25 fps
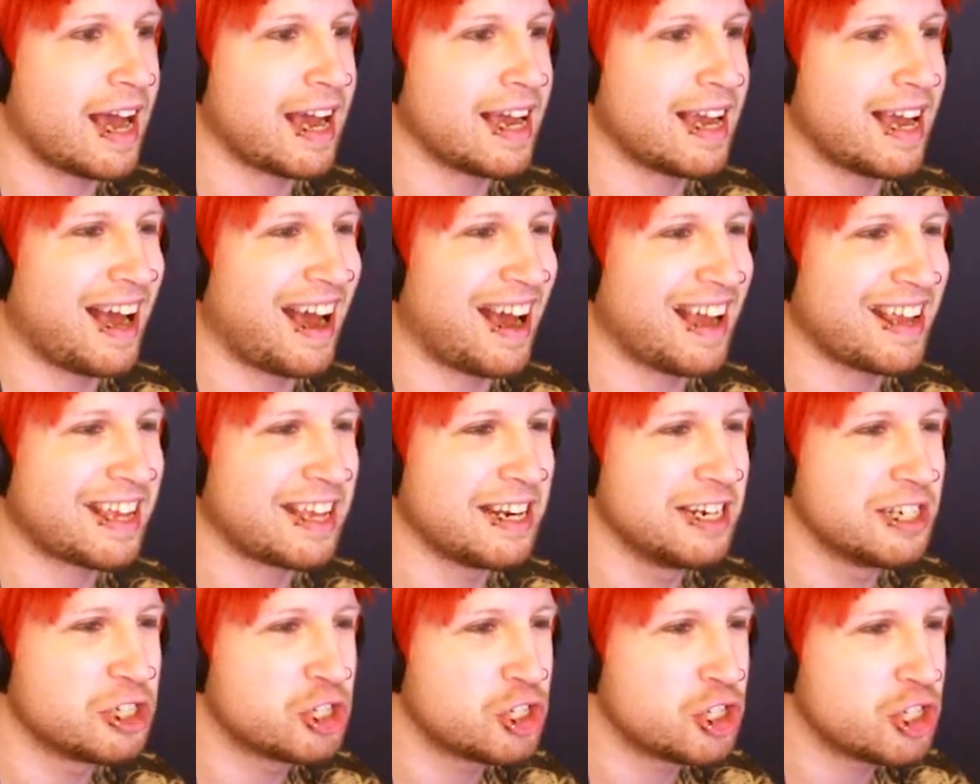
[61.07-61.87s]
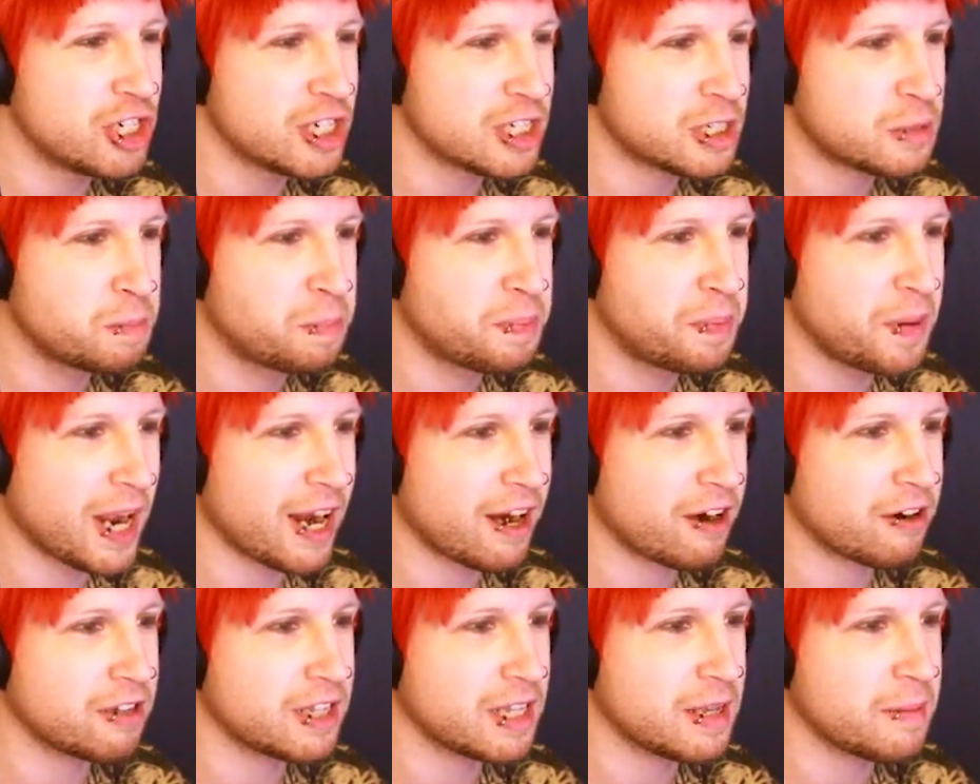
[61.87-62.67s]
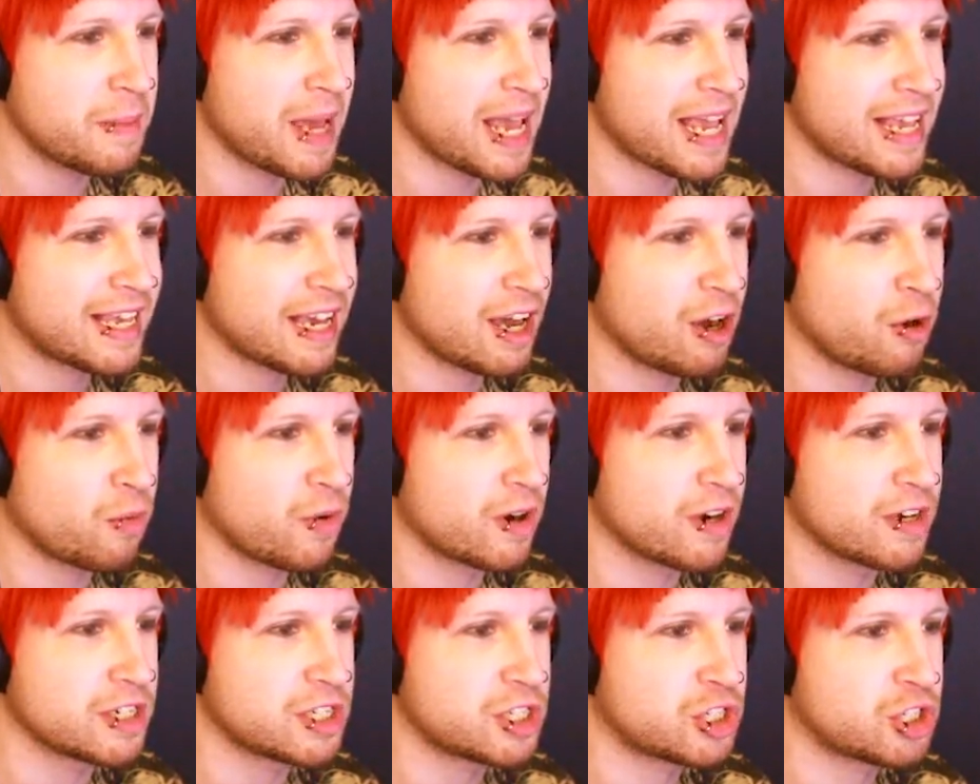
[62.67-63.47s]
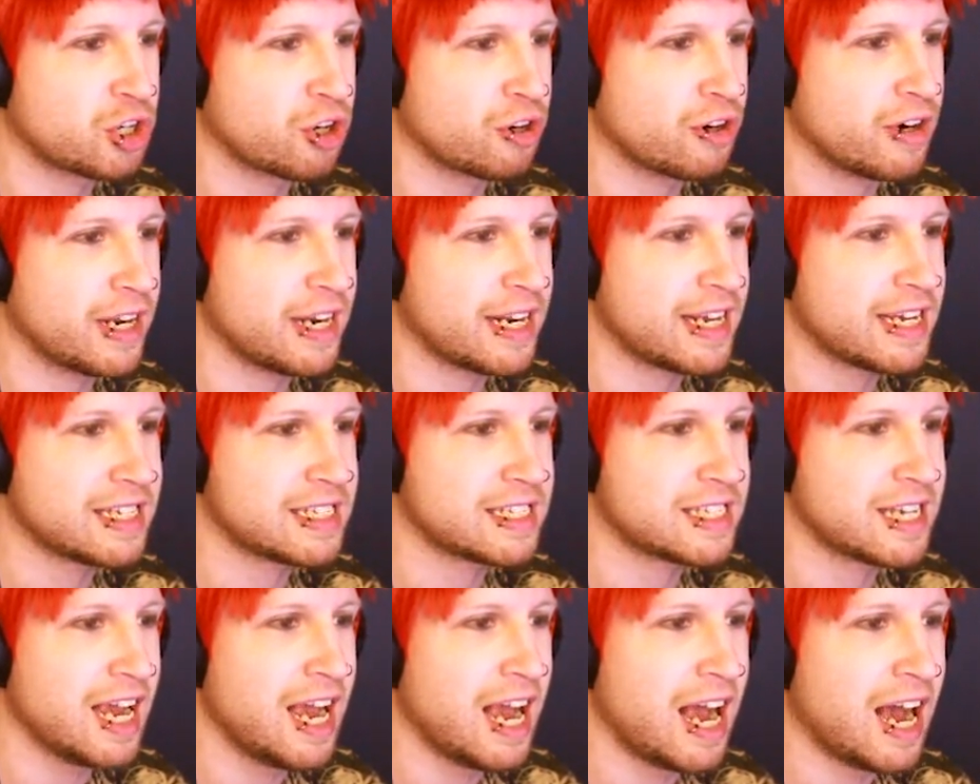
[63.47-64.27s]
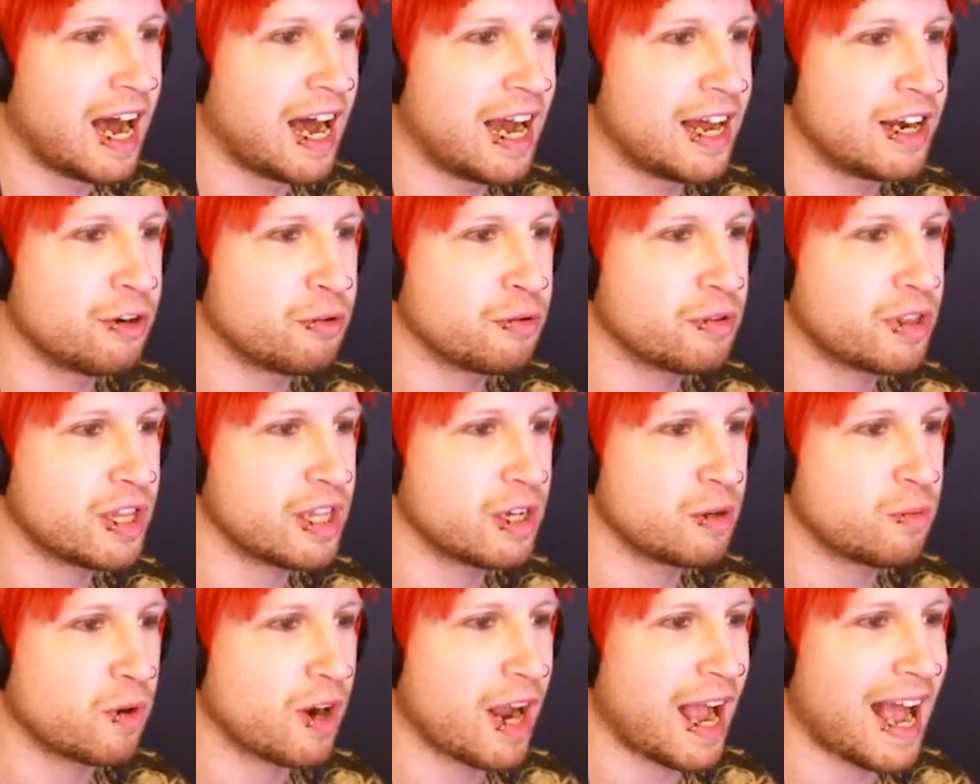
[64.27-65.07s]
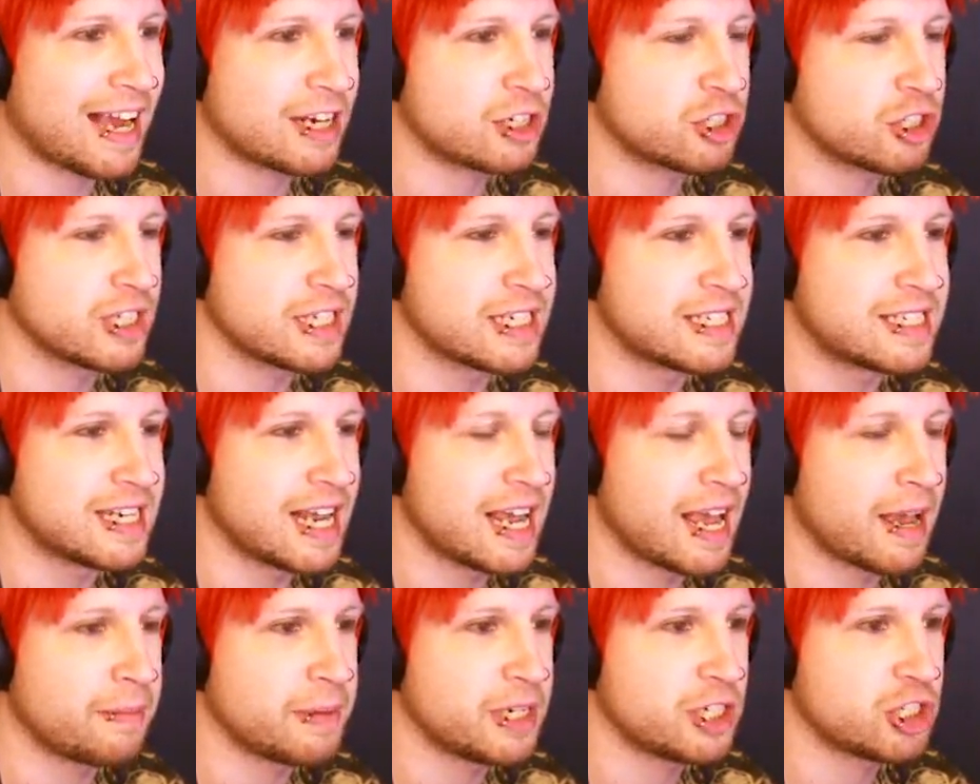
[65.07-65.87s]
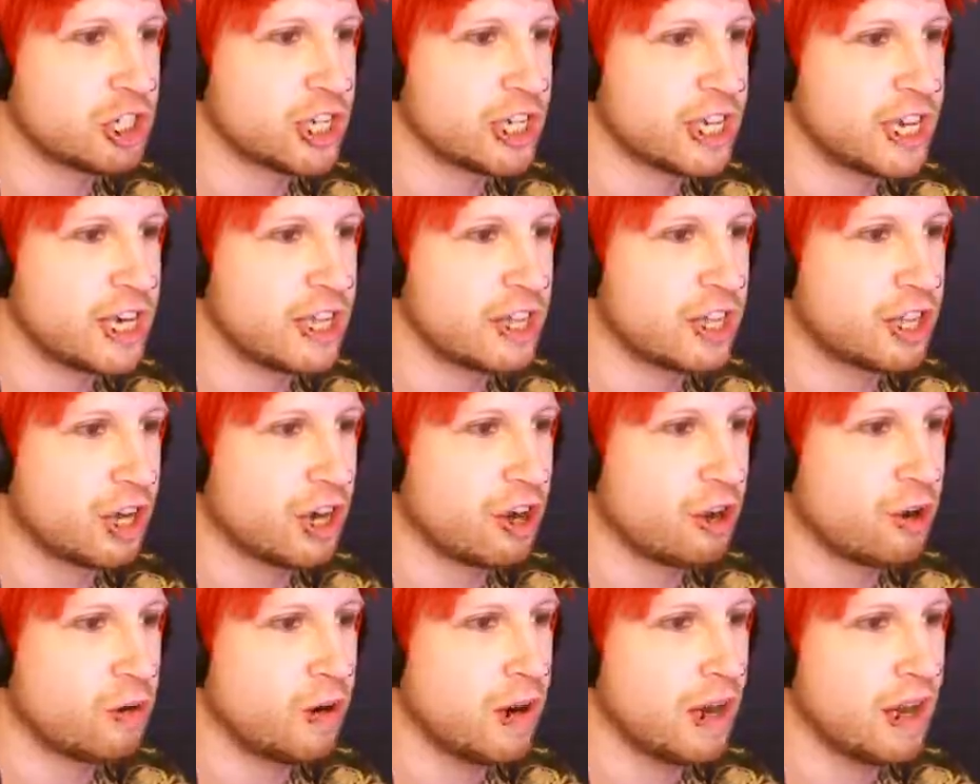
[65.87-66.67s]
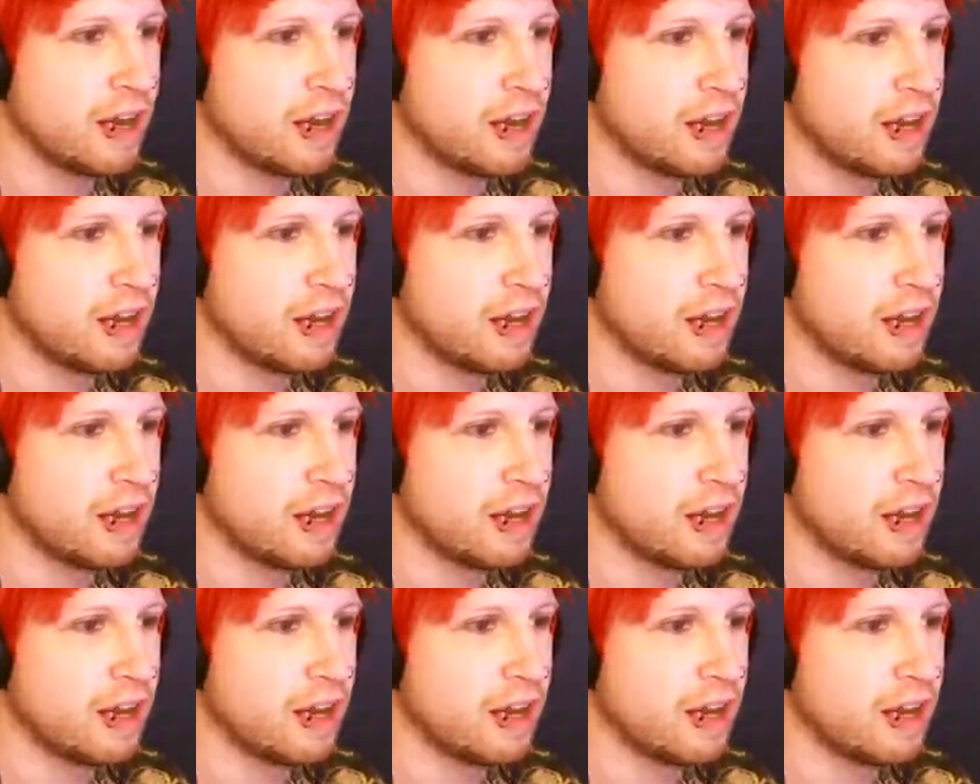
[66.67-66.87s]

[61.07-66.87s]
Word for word: I, I can just barely make out where his turret is. I don't think we're actually damaging it though.